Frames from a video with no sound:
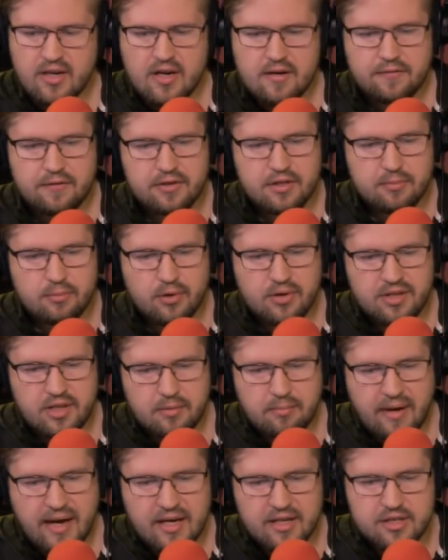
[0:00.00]
Furthermore, their
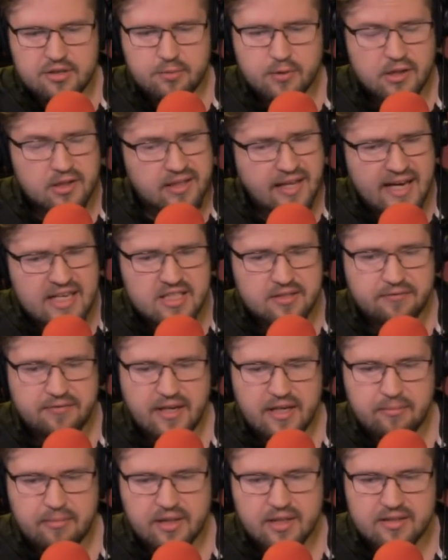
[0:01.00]
matters were
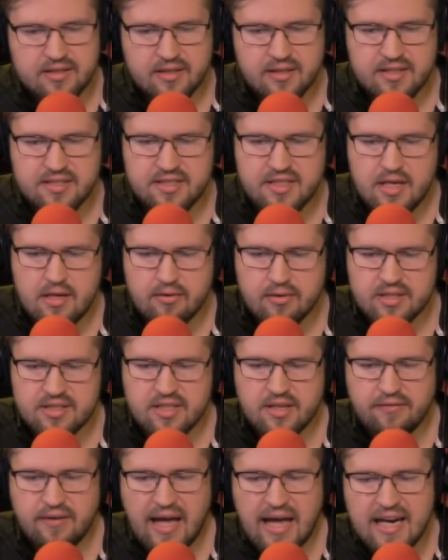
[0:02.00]
classified military secrets.
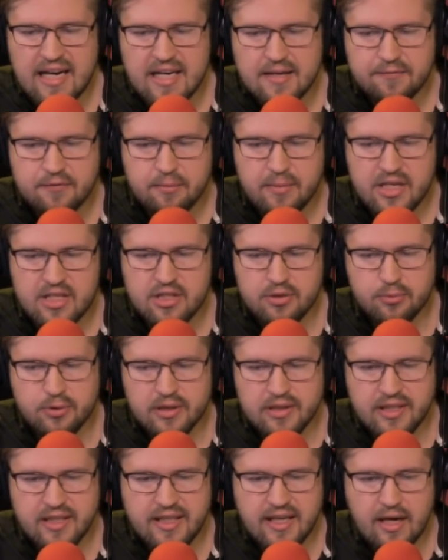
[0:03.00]
If any information were to
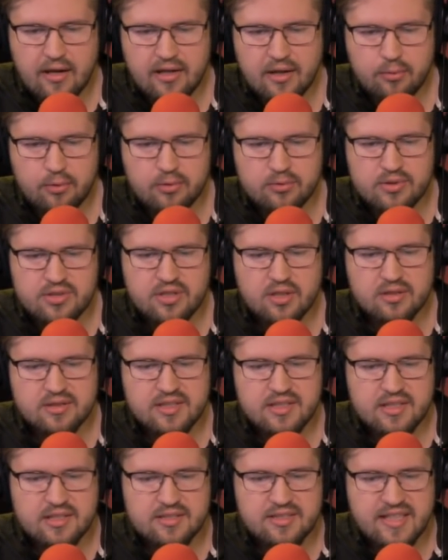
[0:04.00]
leak out, it would result
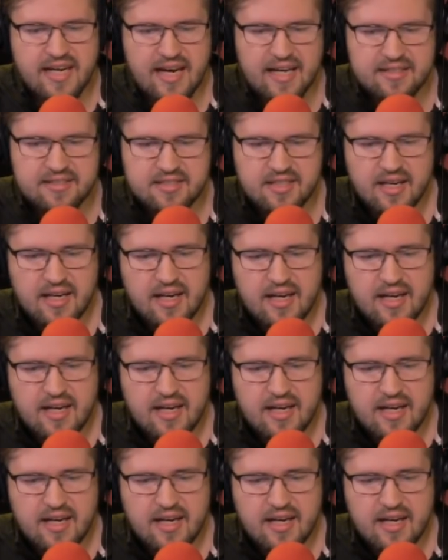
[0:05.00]
in their deaths.